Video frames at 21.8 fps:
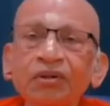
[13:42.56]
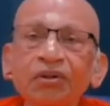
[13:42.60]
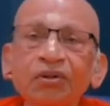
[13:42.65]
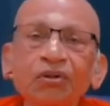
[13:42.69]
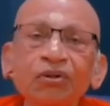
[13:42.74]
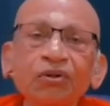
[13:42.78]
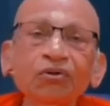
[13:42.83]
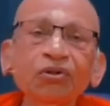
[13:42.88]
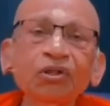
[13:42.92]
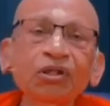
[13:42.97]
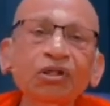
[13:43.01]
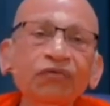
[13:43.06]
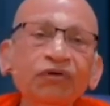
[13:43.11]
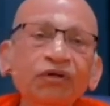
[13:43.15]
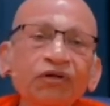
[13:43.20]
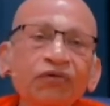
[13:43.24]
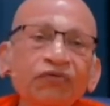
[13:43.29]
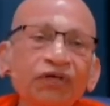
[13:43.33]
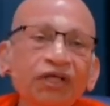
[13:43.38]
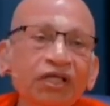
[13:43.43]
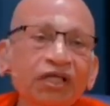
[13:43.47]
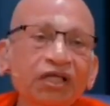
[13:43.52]
So
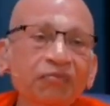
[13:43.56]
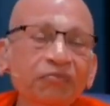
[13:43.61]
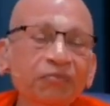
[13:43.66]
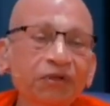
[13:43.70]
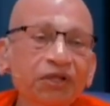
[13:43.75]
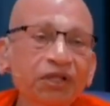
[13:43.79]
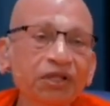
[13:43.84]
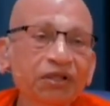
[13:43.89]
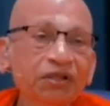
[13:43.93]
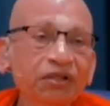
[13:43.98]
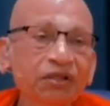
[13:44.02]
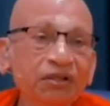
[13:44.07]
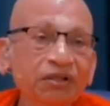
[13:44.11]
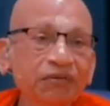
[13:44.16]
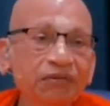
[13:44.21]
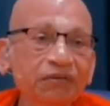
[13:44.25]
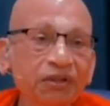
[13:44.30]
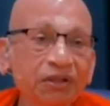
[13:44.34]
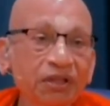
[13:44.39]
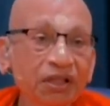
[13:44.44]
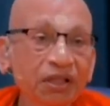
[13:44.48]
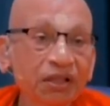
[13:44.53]
even when a
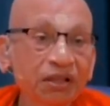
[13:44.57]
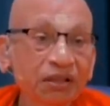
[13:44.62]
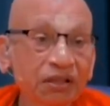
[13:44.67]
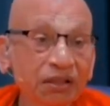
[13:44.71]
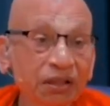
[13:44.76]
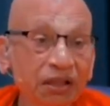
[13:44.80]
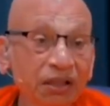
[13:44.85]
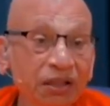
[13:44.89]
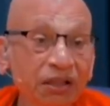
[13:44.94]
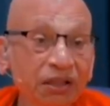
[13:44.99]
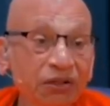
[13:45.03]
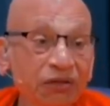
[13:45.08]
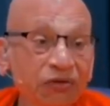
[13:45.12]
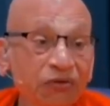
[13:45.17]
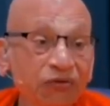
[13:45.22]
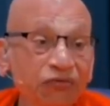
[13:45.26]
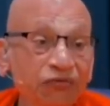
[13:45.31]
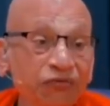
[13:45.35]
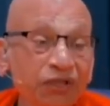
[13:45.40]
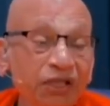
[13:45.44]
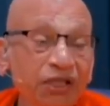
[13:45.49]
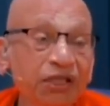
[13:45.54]
person does things
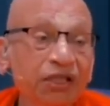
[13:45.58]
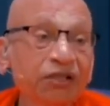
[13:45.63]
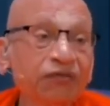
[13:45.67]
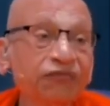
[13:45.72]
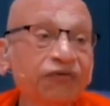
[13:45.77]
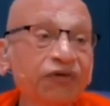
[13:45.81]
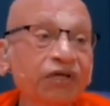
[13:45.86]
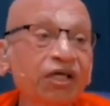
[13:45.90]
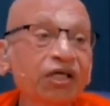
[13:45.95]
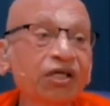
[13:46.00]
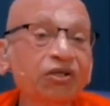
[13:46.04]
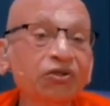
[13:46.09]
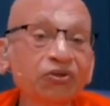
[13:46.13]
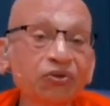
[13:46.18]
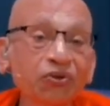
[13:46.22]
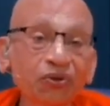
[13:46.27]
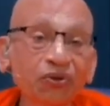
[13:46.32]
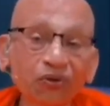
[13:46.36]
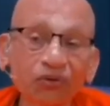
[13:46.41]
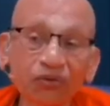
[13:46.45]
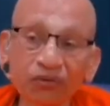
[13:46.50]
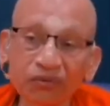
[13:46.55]
to satisfy his
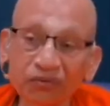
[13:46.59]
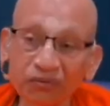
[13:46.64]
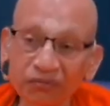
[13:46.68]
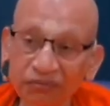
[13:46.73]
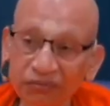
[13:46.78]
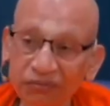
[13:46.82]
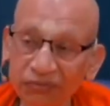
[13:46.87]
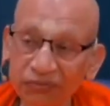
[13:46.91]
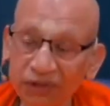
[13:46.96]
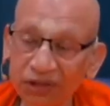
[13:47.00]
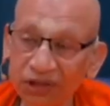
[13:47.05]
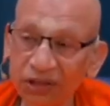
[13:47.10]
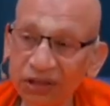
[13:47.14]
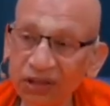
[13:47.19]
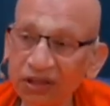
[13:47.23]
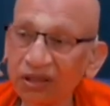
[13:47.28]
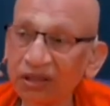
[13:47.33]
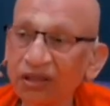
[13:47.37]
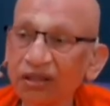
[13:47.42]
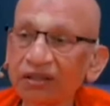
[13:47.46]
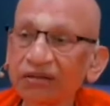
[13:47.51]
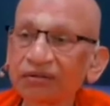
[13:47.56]
own
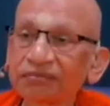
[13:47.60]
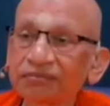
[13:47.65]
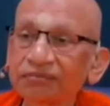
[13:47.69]
agenda,